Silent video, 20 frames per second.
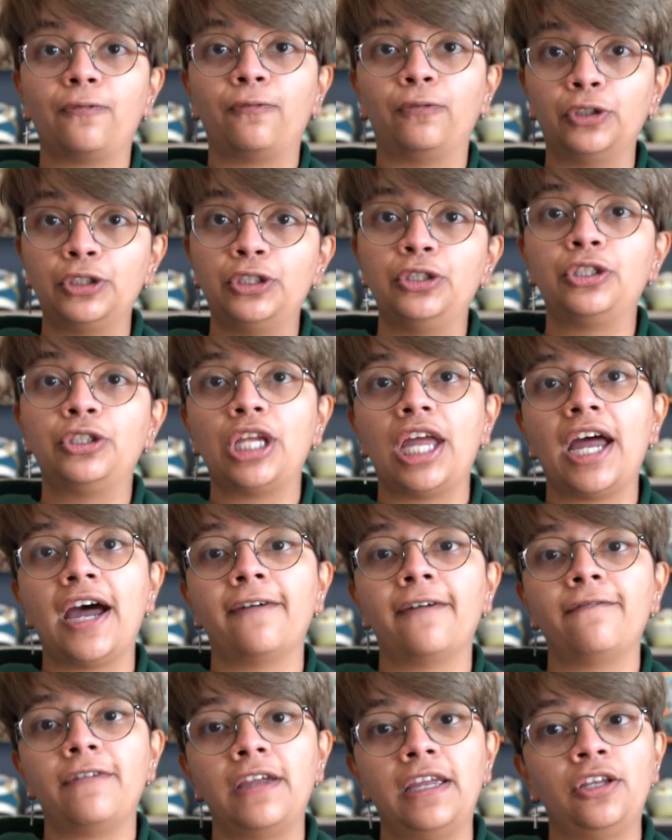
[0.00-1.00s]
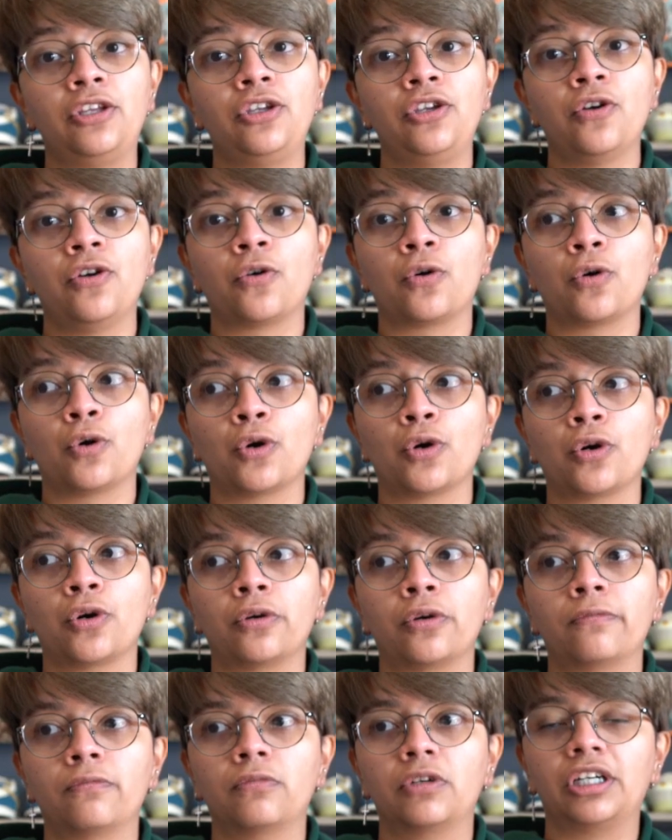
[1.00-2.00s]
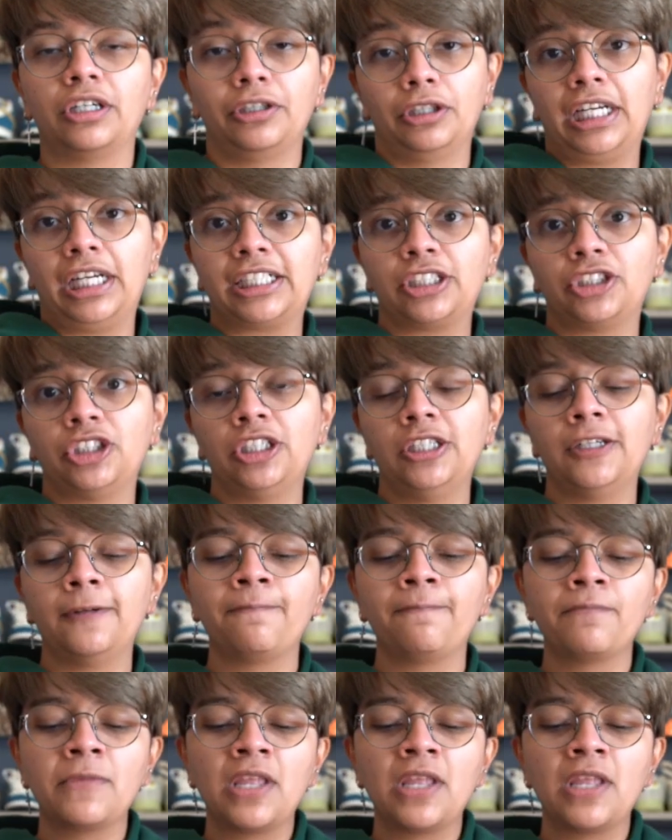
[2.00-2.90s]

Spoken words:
for you to have in your collection,